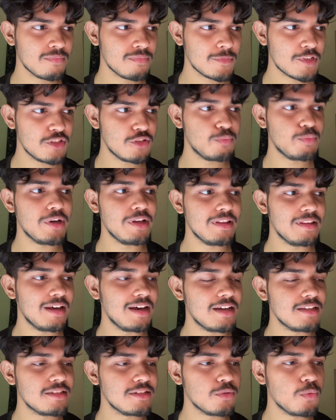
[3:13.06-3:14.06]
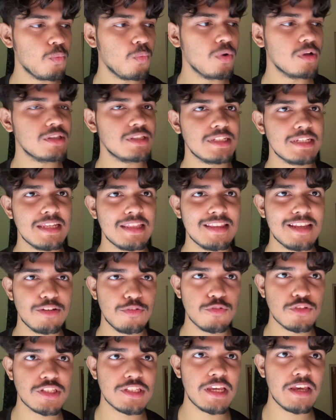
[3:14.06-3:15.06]
spend that 1/10 that
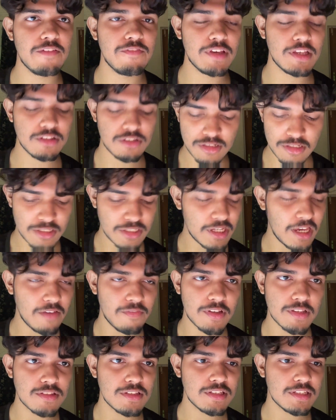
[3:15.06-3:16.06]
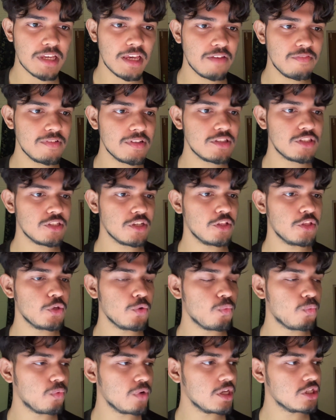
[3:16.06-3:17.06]
you're saving. Just save it. Save it till you
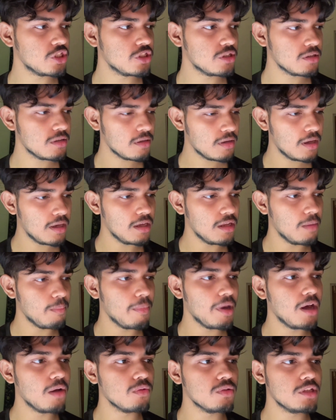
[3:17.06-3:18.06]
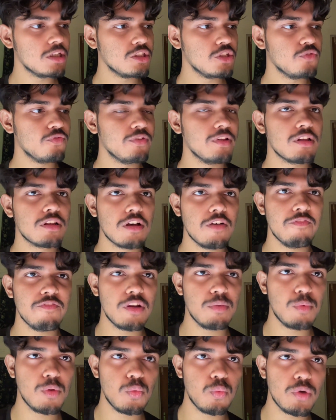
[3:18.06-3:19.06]
reach an amount that you feel
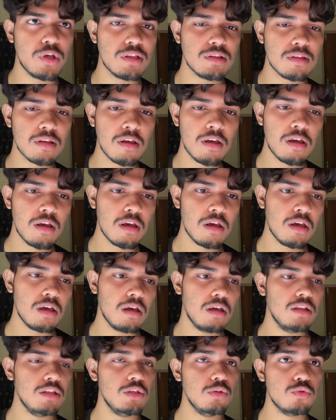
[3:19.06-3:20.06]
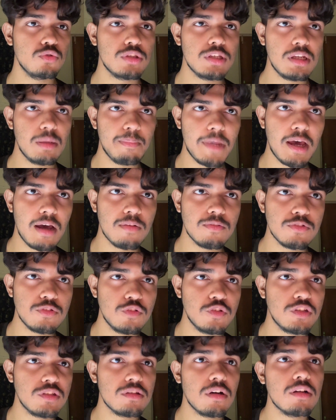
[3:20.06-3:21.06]
comfortable with, and use that amount to
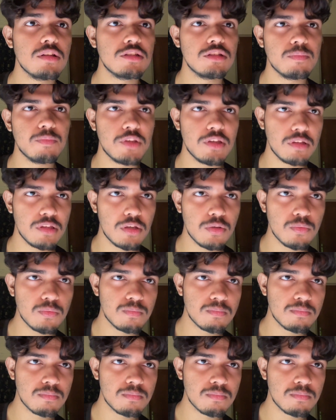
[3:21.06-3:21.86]
start something new.